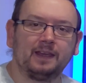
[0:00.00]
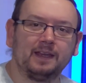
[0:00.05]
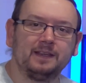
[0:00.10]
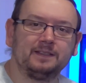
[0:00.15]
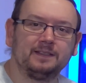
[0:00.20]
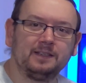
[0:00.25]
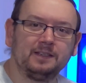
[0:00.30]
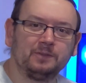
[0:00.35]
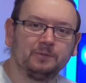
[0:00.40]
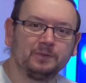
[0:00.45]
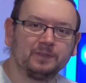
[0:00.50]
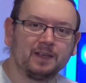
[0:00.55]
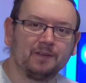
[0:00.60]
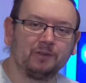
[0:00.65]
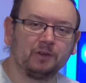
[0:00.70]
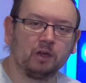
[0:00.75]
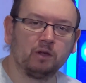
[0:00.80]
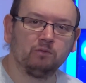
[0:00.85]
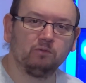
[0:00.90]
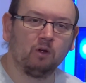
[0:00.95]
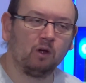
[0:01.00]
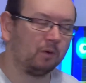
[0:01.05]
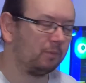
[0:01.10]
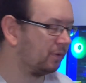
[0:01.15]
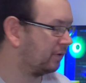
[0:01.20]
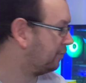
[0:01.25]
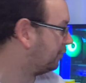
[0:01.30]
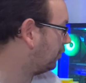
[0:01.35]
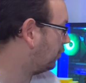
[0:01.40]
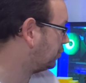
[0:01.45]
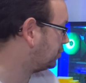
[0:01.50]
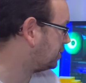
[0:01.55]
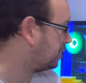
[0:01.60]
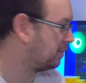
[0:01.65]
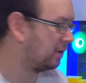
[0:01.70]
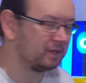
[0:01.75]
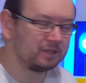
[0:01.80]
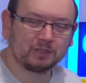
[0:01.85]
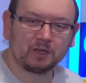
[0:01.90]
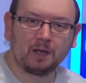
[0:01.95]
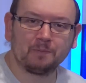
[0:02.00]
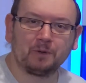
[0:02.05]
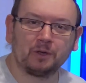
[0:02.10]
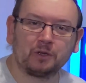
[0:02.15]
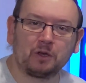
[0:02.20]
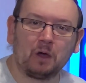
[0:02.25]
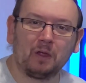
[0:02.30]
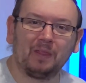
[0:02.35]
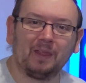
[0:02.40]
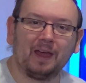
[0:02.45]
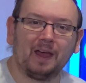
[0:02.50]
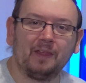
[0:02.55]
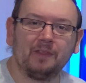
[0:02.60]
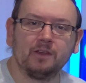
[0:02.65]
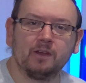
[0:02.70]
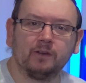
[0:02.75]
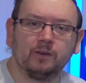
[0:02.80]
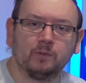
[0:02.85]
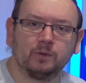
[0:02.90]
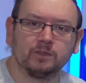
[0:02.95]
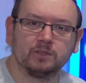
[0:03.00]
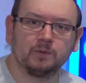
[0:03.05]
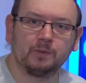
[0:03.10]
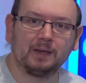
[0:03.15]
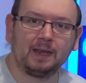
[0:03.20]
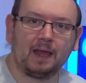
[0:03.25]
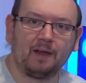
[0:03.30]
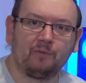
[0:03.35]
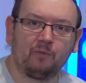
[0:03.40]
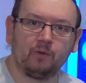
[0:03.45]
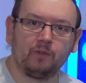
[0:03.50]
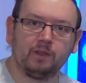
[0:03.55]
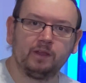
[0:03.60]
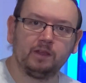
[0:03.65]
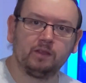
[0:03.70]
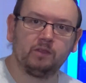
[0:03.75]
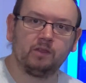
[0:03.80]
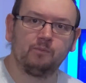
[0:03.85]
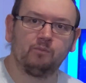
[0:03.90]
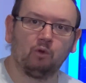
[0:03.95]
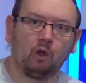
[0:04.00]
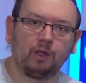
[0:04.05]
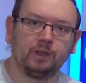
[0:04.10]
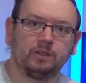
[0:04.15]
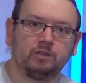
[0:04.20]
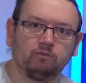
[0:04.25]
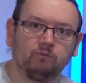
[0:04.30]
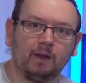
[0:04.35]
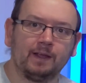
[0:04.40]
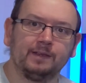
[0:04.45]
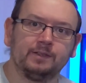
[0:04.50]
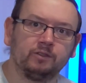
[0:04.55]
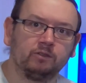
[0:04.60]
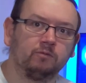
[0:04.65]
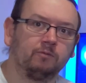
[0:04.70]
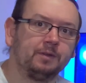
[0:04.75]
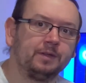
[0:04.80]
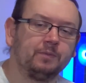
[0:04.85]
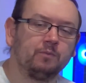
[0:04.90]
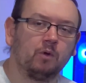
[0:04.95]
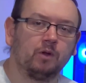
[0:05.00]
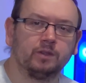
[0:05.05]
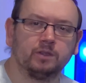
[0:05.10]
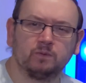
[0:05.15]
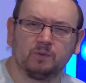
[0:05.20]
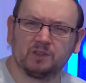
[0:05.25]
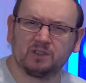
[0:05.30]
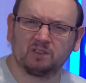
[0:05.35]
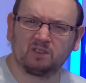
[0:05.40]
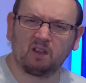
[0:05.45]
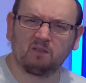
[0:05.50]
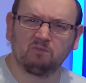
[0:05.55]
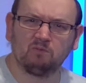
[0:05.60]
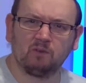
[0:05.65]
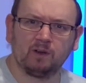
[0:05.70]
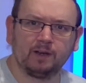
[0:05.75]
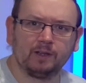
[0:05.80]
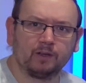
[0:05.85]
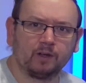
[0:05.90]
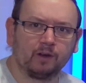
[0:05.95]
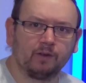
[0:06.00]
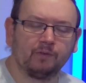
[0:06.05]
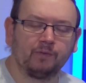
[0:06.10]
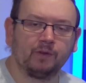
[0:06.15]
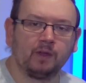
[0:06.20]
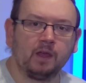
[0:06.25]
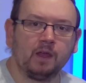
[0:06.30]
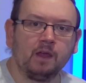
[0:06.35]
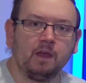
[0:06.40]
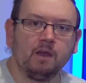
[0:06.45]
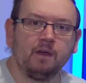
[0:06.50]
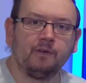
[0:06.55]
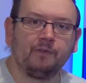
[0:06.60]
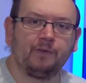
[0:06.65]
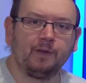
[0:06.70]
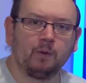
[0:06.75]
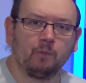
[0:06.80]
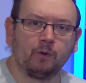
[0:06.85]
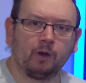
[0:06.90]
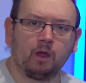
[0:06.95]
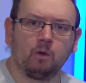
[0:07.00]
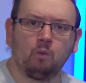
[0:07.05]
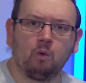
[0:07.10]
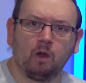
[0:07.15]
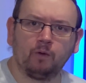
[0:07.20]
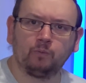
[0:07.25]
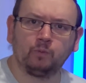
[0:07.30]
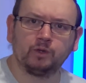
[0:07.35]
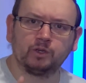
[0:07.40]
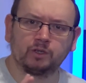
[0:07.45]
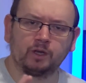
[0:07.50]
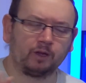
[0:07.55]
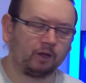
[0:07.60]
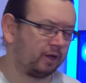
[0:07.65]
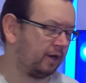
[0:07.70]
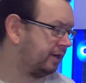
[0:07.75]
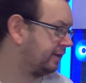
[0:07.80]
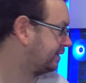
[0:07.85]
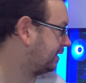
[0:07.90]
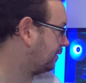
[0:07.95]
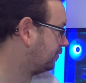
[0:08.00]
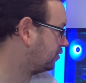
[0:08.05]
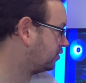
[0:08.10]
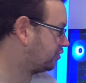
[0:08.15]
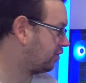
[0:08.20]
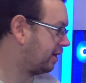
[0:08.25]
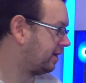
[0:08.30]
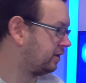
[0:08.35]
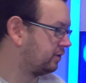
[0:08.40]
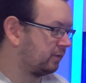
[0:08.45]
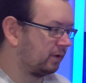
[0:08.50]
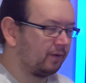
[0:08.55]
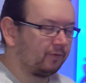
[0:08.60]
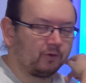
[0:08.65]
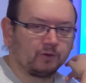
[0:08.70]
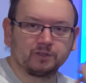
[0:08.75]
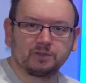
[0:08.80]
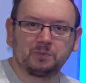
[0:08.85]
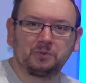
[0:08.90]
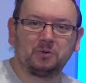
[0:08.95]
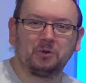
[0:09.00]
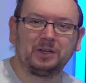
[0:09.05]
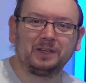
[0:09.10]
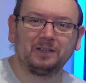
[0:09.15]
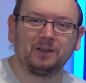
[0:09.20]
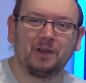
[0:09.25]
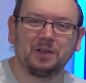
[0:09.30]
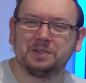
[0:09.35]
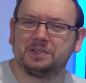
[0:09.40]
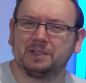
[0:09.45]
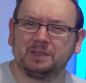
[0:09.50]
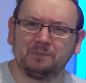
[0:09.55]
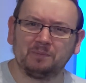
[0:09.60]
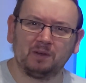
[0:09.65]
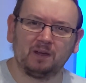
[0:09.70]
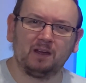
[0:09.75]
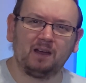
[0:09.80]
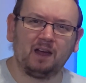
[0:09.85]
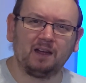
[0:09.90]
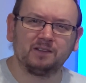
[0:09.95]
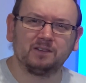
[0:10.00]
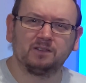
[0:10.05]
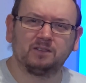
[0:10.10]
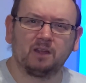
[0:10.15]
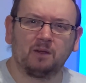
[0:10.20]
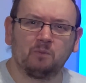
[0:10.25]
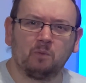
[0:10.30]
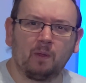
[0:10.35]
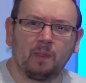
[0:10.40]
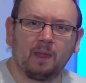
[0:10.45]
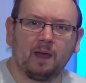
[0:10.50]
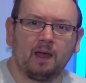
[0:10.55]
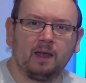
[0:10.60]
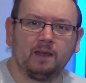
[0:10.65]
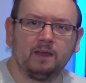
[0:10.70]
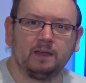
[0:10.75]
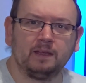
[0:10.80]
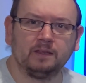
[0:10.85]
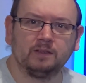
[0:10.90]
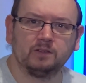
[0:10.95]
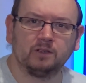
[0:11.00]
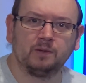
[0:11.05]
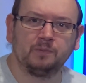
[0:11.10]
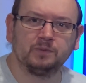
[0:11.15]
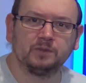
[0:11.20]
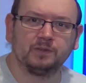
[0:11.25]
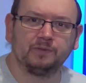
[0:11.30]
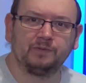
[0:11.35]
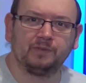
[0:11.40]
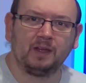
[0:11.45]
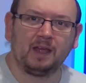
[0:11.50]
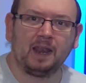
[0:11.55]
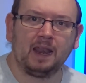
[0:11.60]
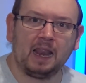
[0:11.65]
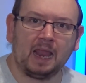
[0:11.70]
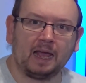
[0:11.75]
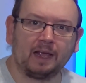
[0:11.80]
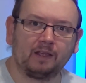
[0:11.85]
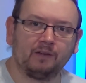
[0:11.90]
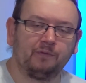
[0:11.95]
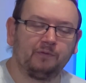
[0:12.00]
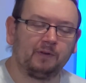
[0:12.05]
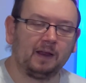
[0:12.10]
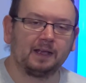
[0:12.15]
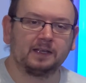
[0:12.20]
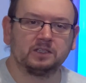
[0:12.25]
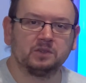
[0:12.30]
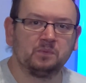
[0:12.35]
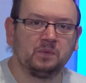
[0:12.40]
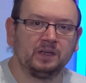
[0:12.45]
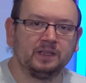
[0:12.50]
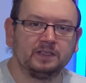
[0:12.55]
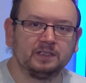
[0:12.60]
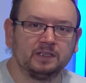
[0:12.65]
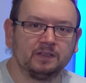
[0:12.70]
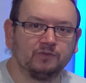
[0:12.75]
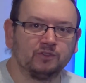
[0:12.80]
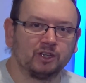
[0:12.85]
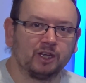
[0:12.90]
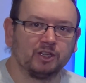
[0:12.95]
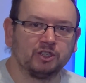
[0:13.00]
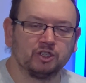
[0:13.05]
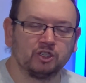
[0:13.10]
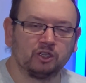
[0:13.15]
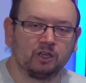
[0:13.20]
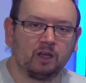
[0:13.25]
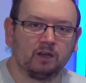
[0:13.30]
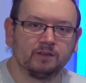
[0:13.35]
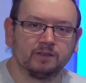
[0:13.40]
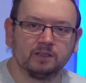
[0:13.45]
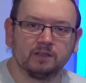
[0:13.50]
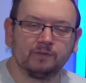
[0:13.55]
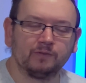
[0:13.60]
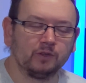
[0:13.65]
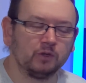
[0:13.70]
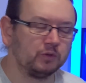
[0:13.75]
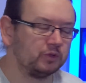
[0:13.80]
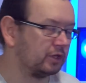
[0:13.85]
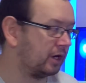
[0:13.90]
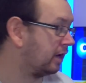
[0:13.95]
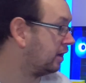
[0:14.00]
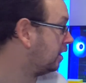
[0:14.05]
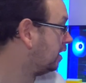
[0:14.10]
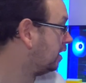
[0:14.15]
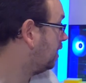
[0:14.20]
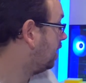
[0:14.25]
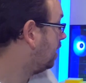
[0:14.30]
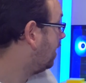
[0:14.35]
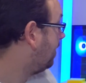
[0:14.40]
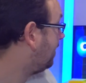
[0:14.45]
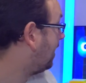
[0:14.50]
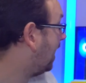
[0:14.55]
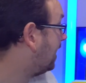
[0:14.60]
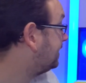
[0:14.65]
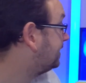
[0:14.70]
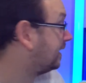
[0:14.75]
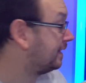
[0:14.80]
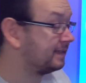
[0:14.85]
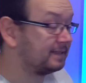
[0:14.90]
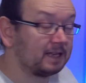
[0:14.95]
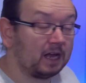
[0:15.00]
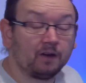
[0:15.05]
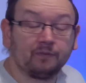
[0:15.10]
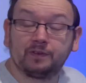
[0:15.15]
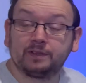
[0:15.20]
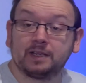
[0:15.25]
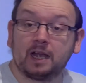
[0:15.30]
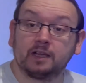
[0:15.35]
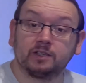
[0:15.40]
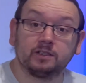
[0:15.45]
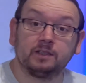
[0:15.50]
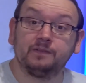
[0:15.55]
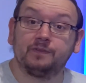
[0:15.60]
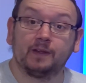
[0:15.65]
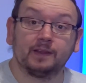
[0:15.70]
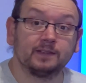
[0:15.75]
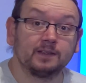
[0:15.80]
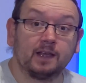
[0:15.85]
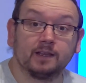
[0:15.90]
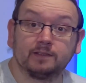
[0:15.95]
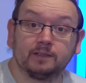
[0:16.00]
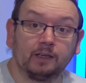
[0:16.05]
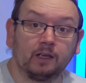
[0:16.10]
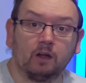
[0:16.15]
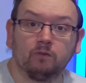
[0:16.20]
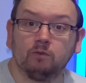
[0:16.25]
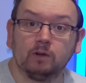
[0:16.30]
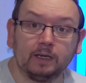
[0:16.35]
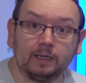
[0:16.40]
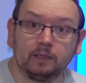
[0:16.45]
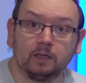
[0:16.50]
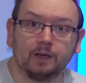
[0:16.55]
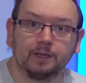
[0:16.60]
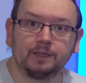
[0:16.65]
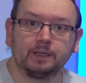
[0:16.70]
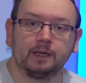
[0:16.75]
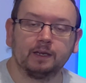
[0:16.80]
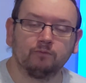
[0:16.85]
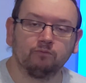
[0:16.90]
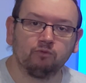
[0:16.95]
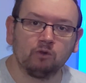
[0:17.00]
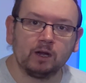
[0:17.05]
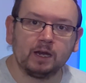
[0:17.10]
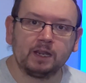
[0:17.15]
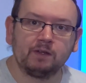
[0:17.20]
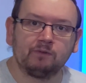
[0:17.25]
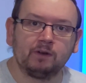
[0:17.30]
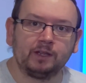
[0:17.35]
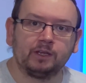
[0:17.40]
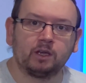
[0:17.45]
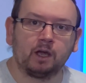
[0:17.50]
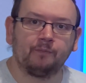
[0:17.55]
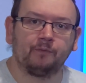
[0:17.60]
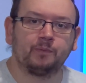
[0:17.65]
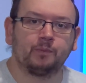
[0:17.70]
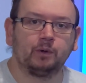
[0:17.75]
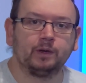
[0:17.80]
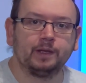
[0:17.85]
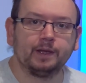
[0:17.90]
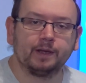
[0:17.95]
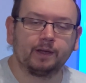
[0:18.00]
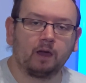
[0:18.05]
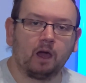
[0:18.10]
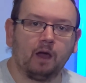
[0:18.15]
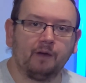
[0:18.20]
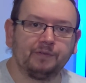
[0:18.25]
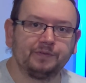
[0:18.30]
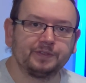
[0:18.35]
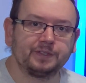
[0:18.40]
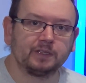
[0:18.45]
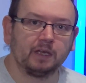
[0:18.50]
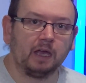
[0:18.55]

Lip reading: these ones ever go wrong, but unfortunately by the time I got there, the only ones that were left were the bright Razer green ones, which don't really kind of fit what I want, which kind of sounds strange when I've got some green lighting, but I just don't want that in terms of lack of flexibility of changing colours in the future. The headset itself is actually fantastic. I really like it. Really, really comfortable ear cuffs.